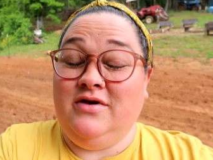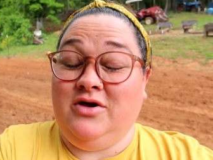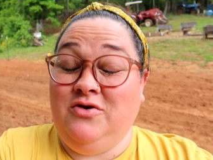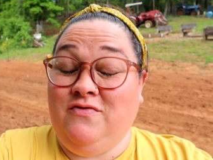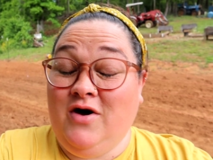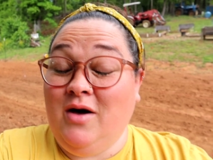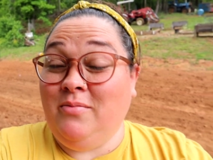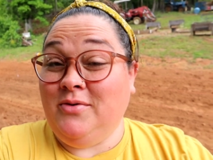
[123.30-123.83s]
a
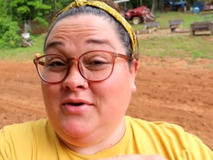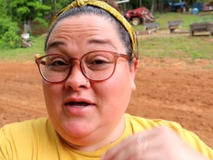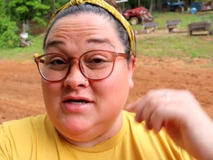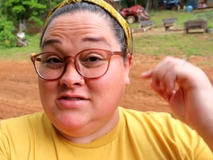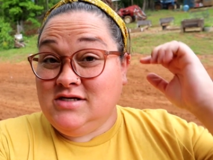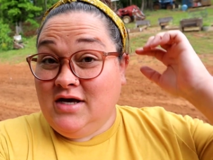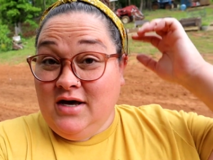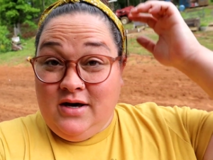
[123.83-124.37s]
couple
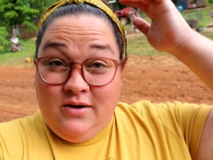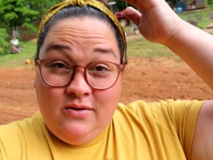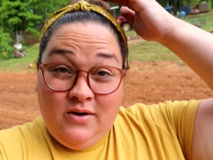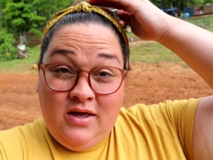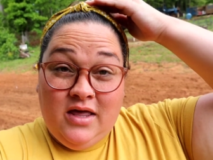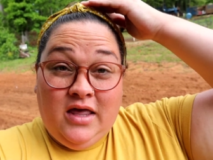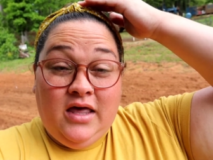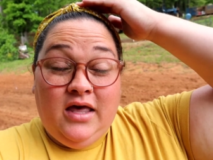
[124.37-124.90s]
days ago,
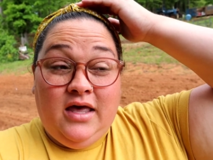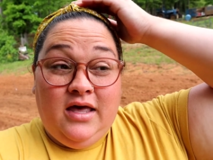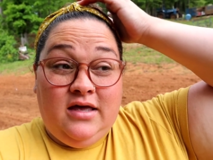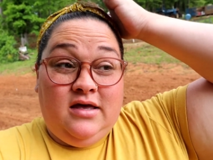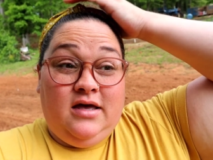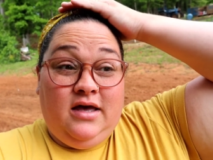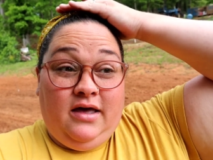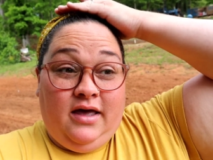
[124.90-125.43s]

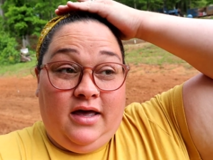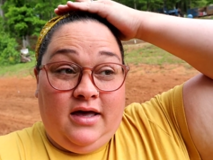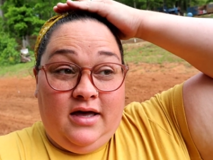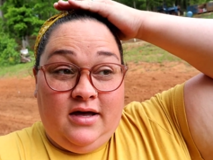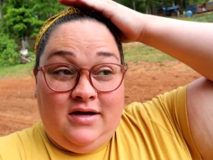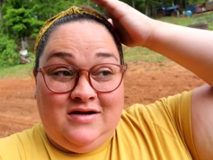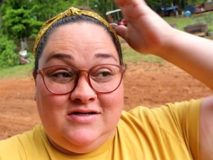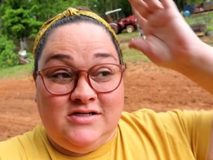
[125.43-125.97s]

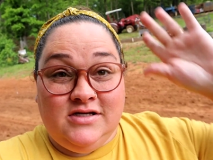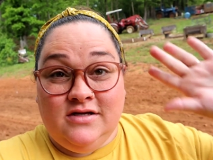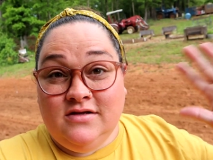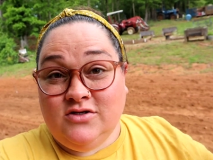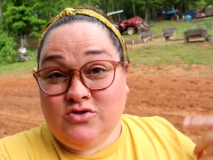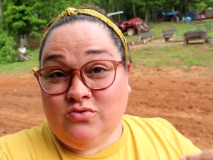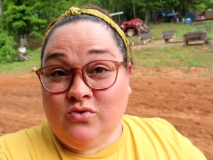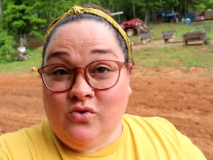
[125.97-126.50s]
and
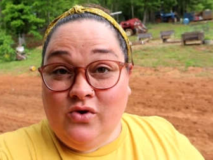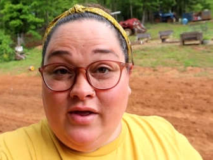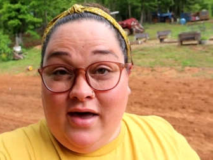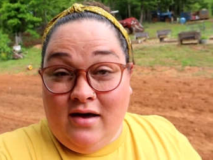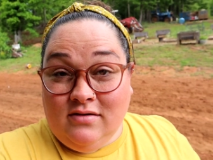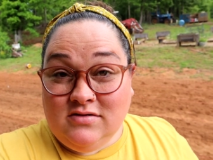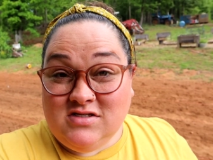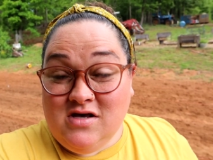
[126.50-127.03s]
to rule
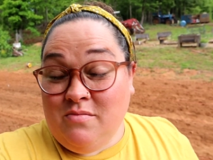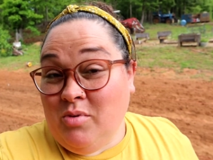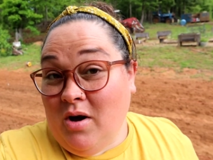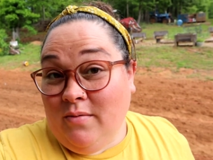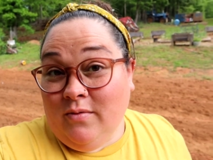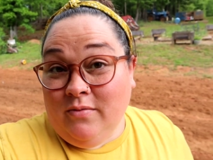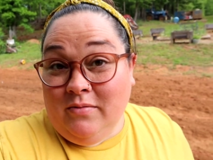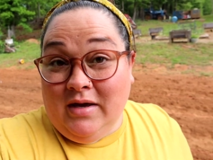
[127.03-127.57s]
out a
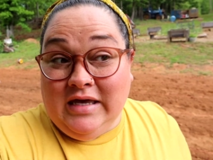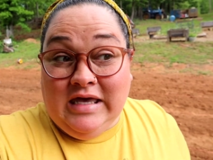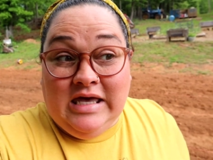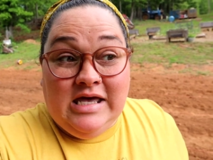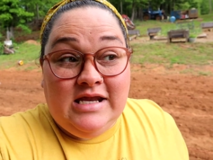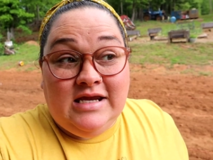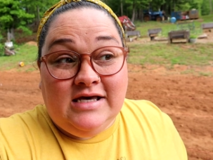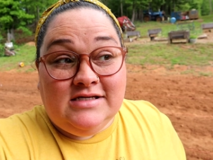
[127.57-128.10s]
problem with my
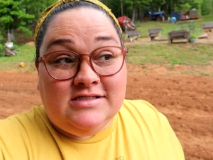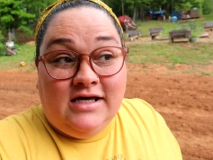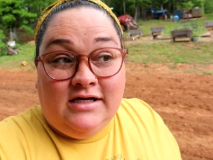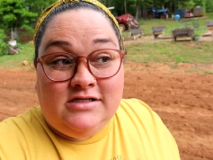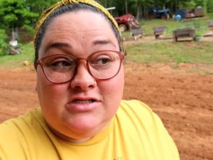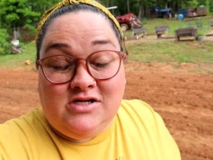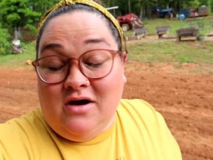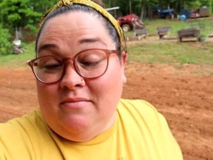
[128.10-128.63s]
kidneys, I
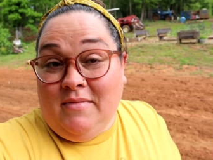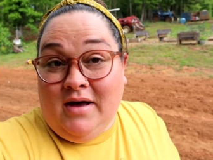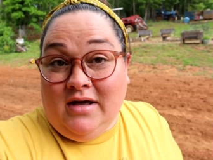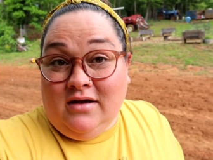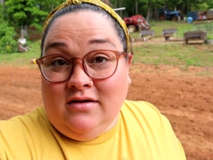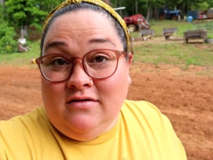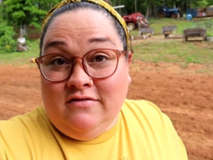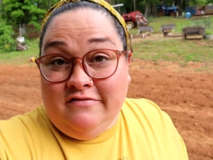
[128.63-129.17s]
had to stop
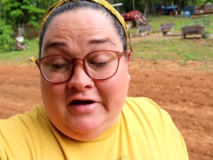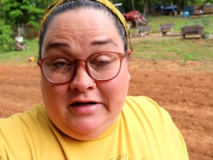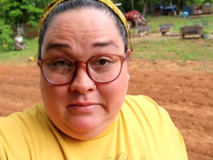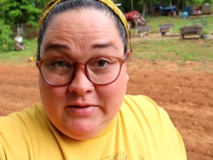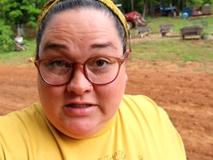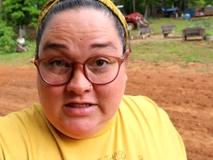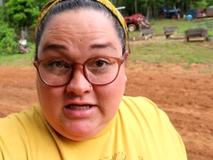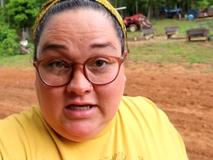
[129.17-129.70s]
my
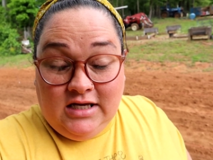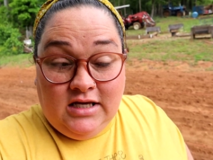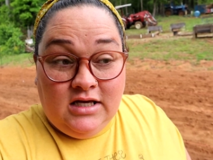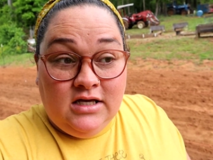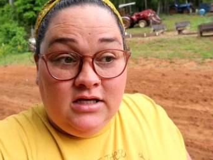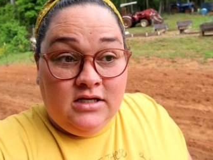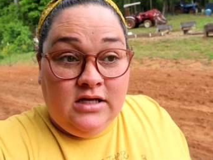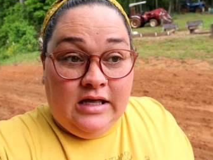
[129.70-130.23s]
vitamin
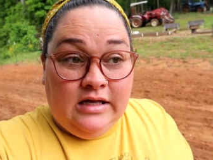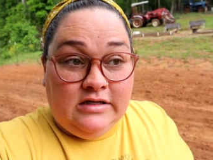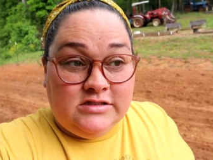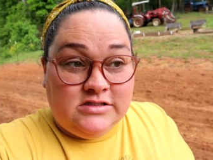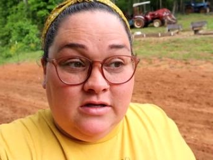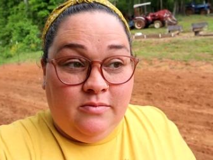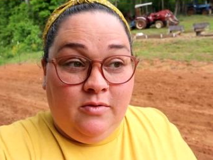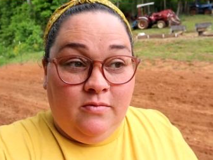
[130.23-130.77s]
D uh,
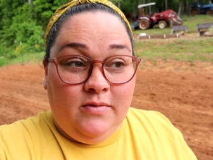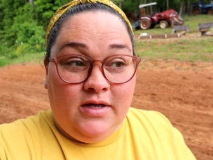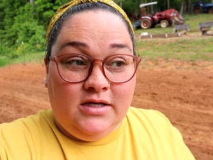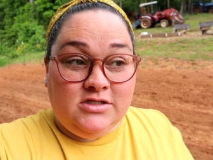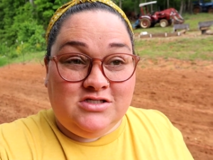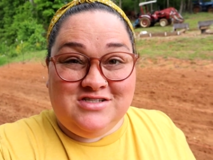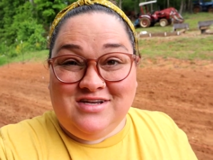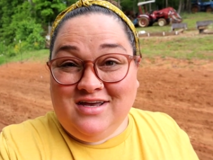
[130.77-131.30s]

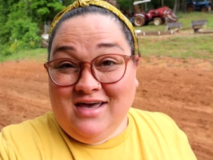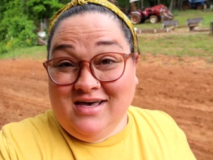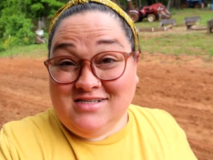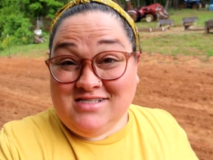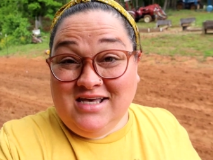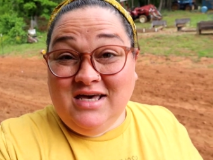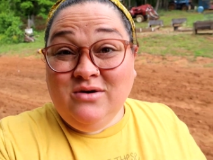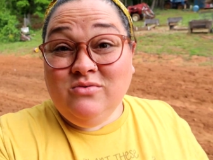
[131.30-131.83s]
supplement just in
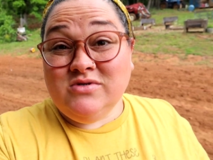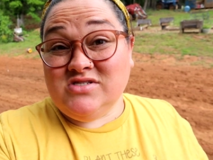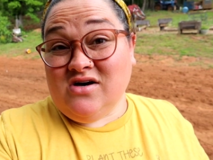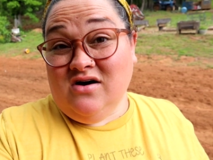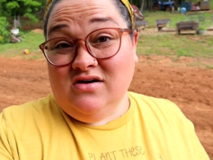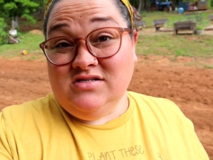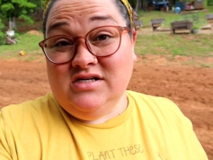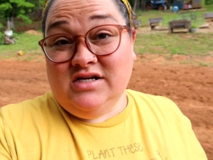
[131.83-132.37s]
case it was
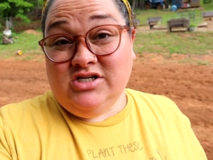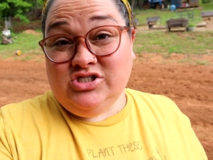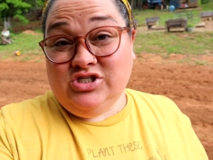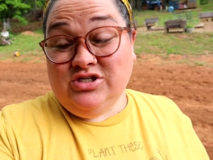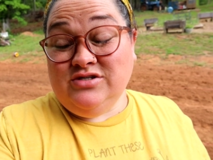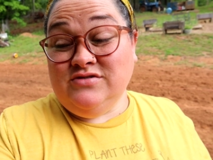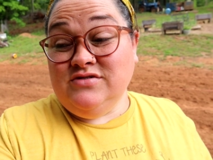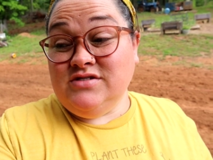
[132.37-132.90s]
causing
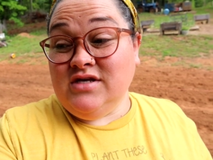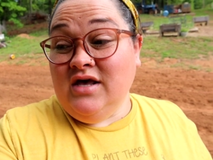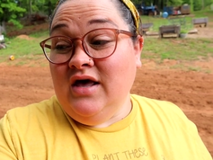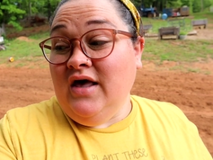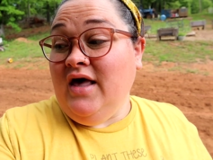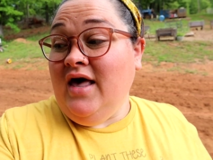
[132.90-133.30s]
issues.